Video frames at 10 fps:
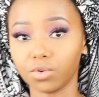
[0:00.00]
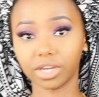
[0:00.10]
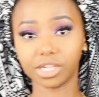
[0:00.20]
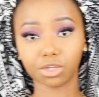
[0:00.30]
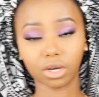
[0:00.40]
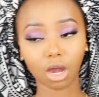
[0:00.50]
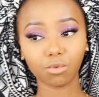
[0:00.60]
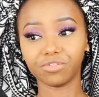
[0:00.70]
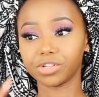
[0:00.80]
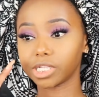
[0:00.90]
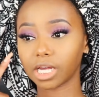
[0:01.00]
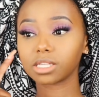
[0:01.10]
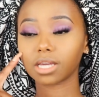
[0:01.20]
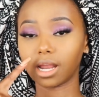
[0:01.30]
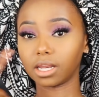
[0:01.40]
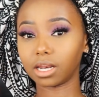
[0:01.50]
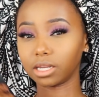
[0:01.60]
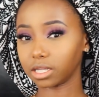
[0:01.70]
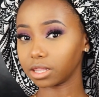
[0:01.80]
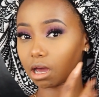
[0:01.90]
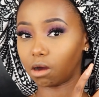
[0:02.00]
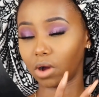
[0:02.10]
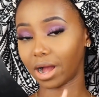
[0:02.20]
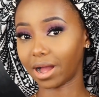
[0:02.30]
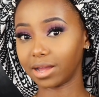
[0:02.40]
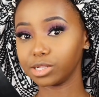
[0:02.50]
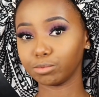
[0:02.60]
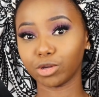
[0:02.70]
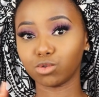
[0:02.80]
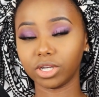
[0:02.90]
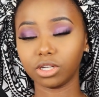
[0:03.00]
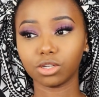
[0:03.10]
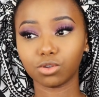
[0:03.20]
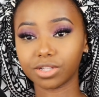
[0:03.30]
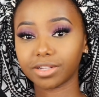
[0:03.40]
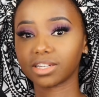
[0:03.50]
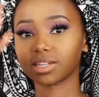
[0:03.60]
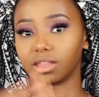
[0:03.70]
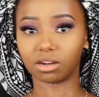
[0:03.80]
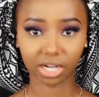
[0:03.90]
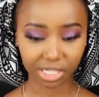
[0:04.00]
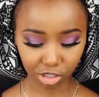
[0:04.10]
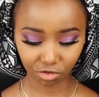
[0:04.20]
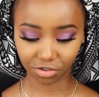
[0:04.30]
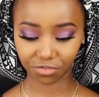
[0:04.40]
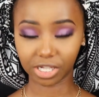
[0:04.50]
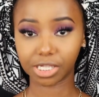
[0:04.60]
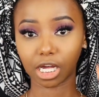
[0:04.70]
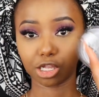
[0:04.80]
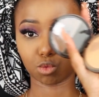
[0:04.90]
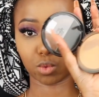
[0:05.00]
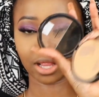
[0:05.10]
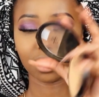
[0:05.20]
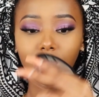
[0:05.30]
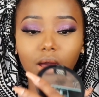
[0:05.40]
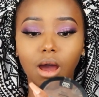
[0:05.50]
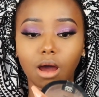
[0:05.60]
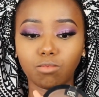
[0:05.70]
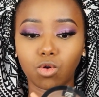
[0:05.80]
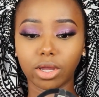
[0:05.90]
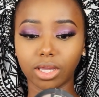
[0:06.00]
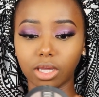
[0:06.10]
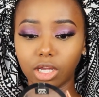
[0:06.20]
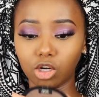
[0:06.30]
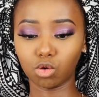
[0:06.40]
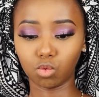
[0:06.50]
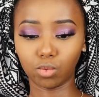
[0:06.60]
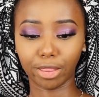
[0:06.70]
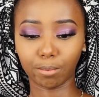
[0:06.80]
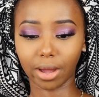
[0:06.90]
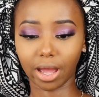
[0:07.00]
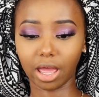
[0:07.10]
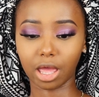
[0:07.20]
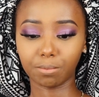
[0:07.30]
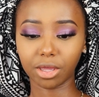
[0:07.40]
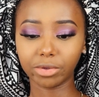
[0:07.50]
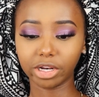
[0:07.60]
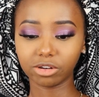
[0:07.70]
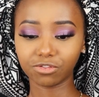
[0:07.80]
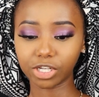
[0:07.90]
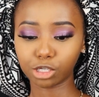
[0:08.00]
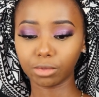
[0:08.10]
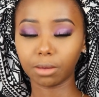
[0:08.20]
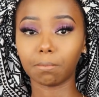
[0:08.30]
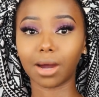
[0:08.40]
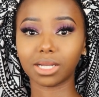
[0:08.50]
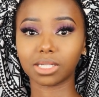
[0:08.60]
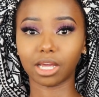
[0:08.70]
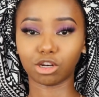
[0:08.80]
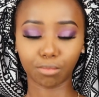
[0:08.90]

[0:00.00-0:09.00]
Okay, so now we've set underneath our eyes, but we need to set the rest of the face as well. I'm going in with my Maybelline Fit Me Matte and